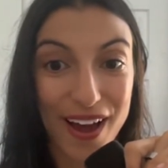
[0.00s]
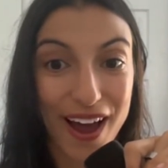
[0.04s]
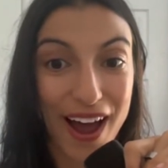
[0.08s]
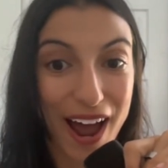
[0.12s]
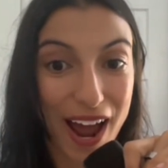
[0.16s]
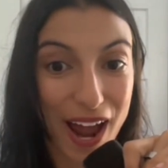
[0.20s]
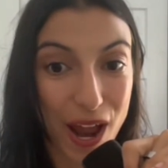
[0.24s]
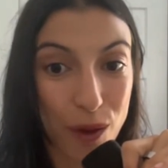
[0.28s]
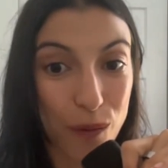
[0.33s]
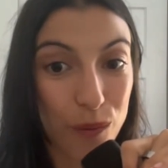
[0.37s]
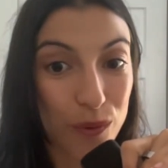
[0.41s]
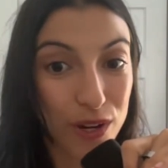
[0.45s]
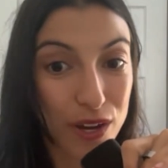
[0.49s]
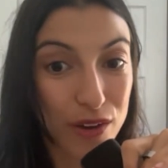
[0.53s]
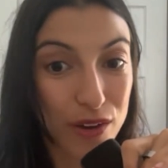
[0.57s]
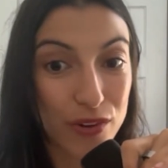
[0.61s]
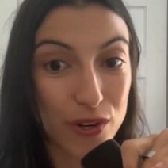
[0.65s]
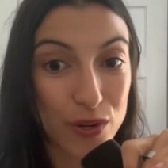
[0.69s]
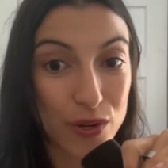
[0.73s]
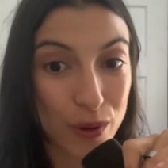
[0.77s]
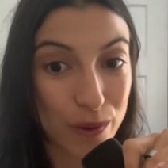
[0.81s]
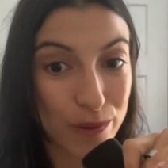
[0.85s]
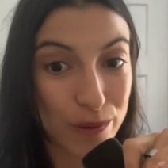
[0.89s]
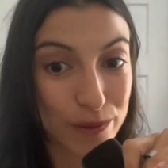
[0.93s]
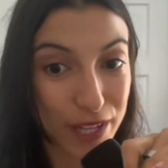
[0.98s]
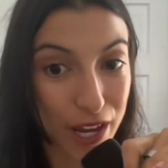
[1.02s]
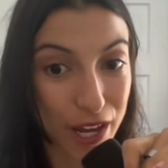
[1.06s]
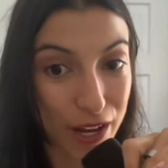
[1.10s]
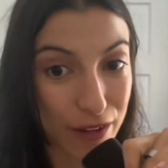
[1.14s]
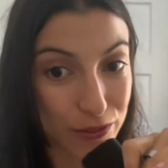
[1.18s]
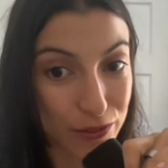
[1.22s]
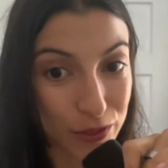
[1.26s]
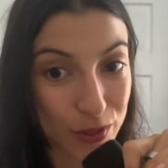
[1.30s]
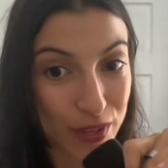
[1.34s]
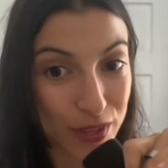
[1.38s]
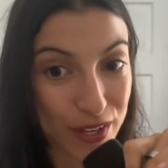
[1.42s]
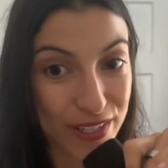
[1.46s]
I will give you notes
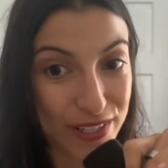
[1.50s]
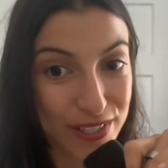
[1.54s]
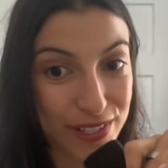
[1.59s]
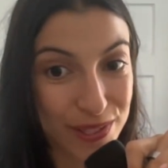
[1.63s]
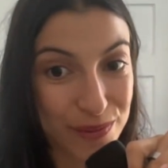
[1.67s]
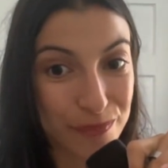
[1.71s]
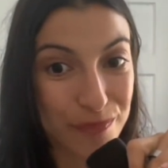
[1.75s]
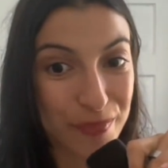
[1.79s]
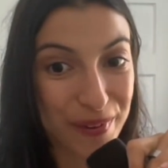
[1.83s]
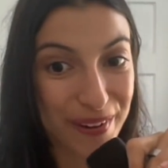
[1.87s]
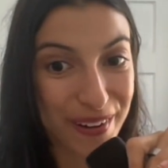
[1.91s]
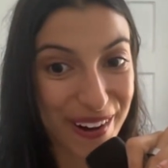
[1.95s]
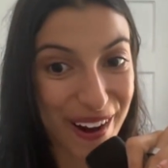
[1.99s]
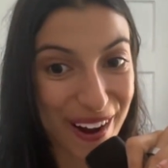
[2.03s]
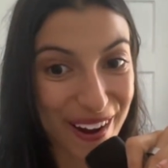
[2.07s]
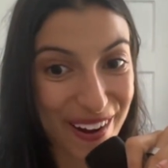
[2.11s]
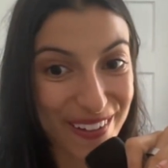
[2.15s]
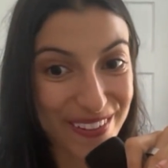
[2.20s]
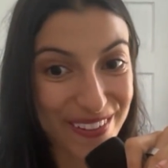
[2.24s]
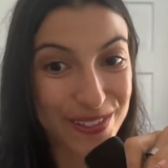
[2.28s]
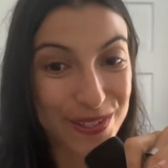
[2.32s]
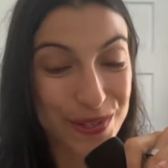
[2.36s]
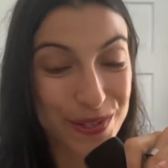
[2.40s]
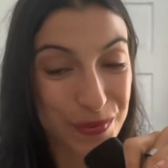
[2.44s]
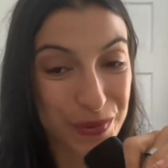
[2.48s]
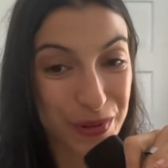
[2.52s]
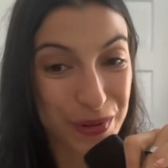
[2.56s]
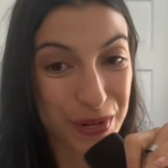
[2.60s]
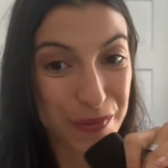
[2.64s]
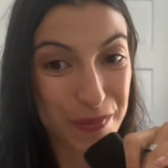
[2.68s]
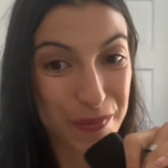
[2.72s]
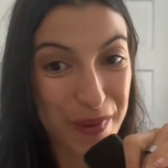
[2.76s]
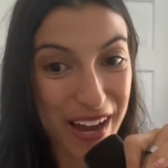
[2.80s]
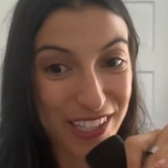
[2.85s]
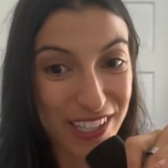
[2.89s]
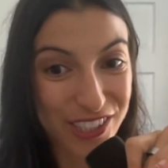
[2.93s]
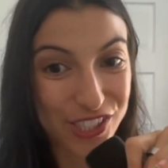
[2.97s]
after this, because the real
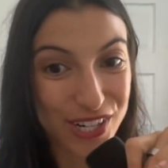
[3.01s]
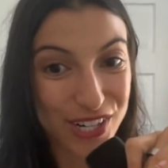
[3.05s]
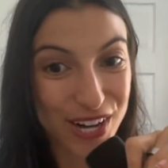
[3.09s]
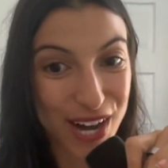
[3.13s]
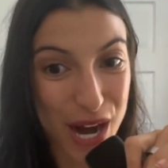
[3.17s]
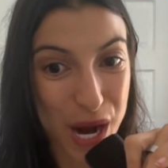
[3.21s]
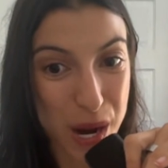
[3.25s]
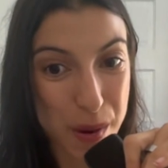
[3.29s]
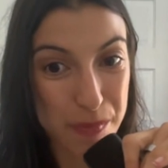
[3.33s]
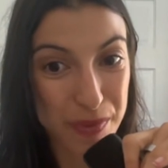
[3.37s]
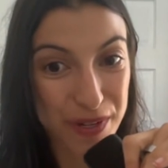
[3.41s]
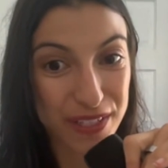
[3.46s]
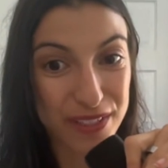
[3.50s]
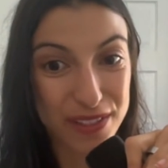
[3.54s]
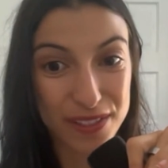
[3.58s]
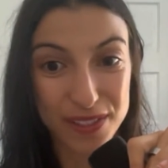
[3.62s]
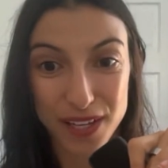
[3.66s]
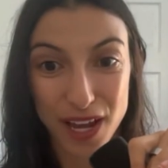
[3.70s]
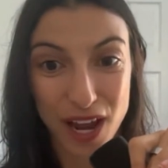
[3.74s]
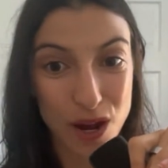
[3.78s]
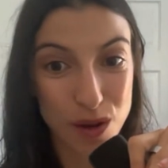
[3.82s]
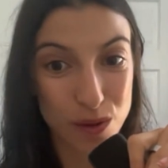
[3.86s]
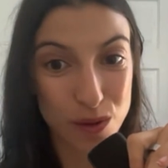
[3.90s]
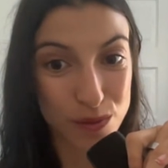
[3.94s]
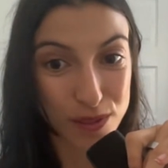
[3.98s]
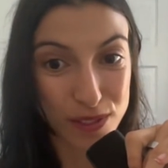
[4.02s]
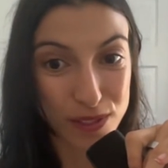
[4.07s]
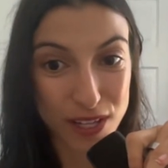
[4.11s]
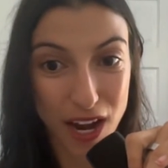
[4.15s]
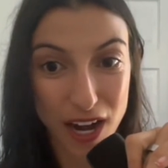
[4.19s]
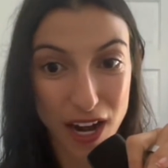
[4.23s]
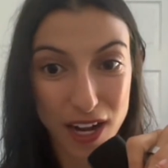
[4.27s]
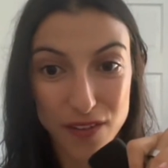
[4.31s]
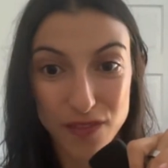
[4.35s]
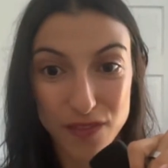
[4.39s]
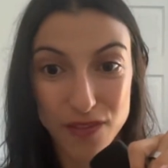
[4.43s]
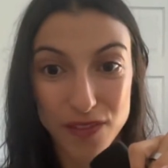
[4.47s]
magic happens
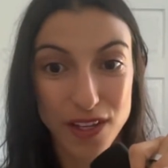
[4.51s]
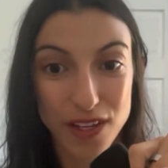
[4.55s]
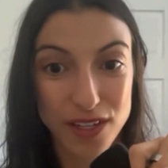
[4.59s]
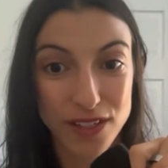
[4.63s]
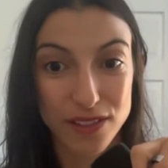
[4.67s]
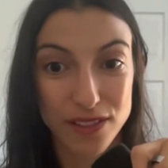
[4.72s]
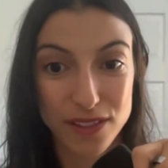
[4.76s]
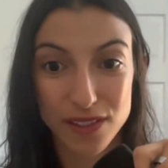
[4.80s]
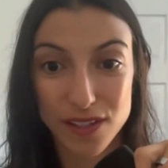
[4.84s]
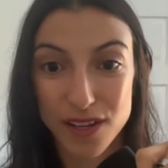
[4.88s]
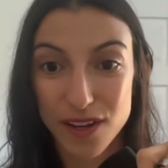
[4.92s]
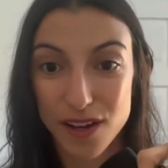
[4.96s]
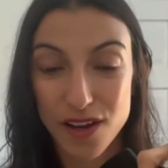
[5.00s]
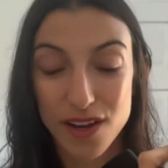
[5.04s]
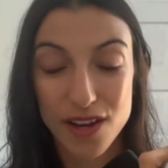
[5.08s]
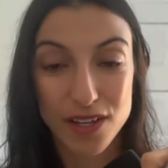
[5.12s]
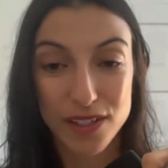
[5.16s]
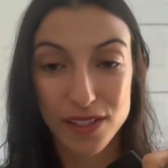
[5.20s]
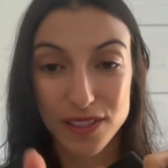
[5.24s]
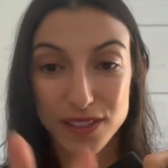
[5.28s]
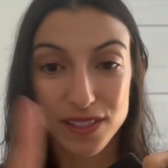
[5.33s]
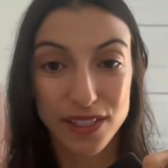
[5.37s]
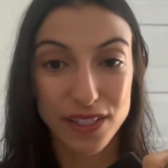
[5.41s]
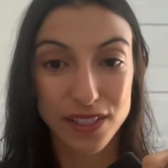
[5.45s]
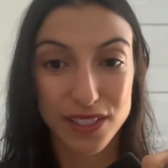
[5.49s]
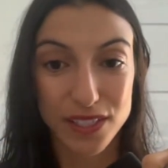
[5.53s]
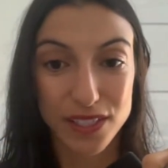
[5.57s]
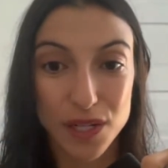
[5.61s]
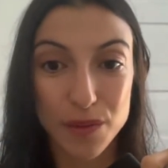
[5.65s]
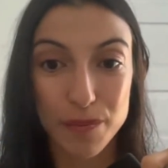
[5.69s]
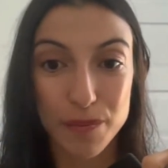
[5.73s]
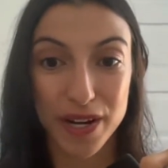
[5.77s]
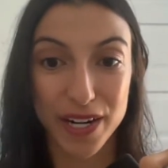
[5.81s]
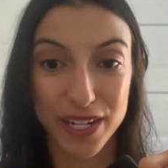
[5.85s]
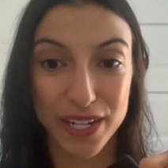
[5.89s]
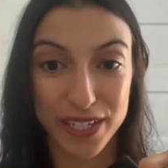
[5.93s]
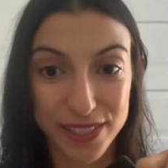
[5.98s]
outside of this
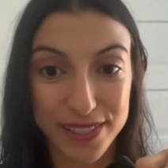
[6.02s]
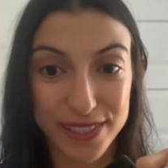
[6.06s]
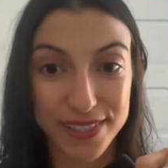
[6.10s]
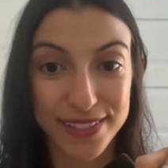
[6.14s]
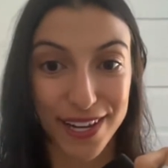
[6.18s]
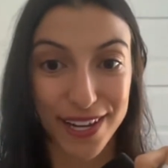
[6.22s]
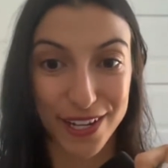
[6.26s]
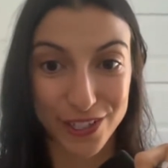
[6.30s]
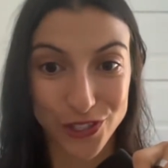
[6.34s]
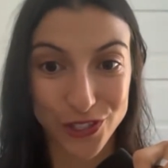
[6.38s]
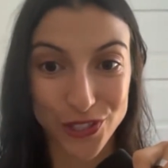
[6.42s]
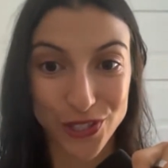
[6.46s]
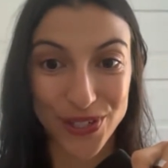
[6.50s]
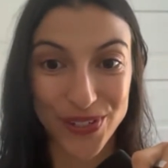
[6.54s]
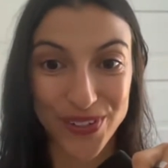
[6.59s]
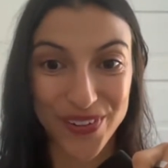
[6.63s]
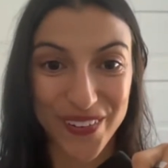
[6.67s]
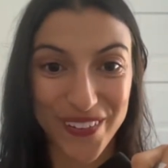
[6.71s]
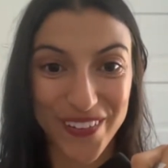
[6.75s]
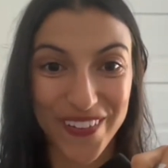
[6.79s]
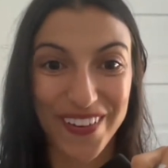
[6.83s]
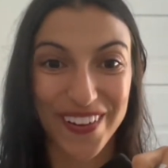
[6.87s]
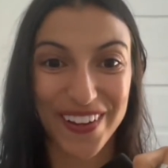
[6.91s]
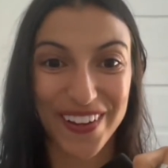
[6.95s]
60-minute session.